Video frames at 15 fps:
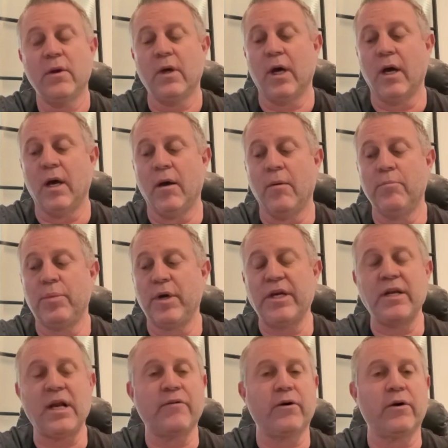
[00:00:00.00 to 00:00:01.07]
But he
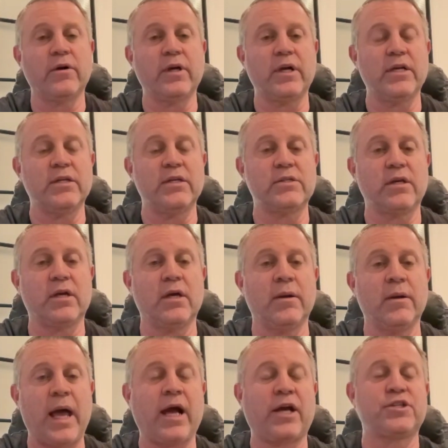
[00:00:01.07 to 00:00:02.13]
never is
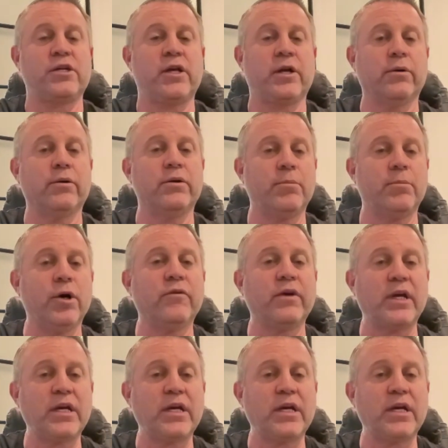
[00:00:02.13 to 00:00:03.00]
an action hero in the movie.